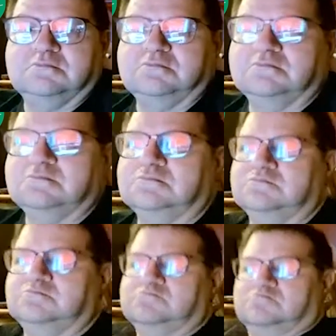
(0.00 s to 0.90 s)

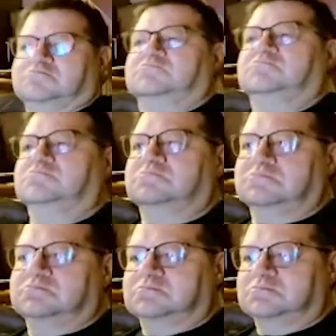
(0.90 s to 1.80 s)

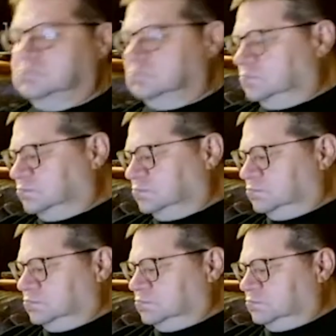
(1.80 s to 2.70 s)

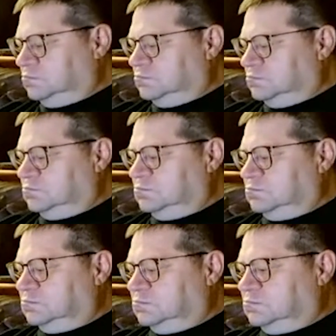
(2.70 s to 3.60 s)

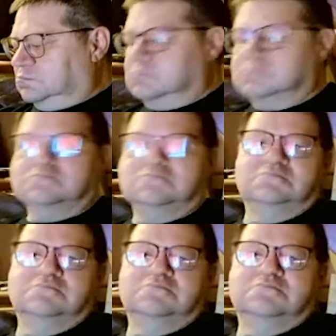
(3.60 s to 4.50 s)

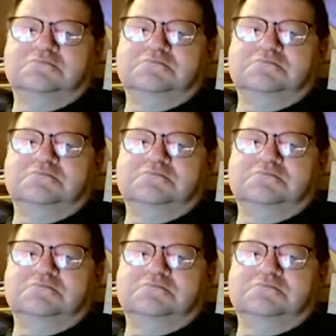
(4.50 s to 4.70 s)
The person shown says nothing.